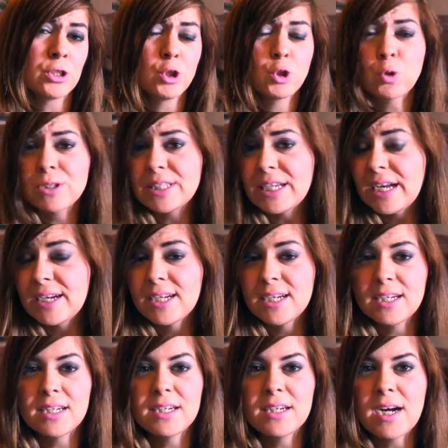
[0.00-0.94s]

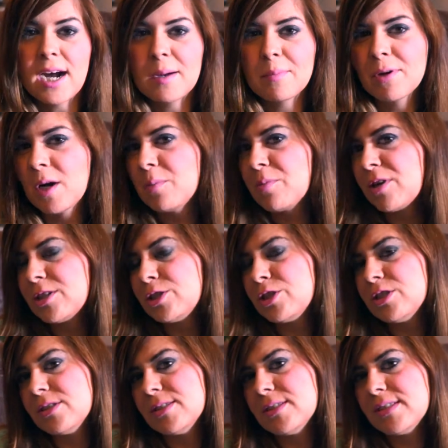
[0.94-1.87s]
Jordana eyebrow
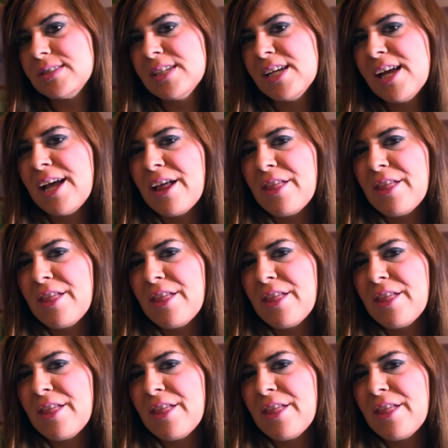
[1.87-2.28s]
brushes